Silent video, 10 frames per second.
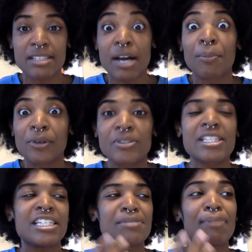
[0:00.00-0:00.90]
doubles and
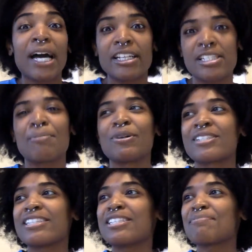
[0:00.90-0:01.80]
these body doubles
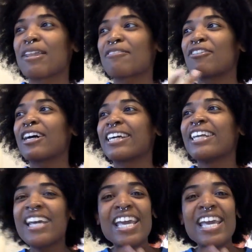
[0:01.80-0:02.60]
and these motherfucking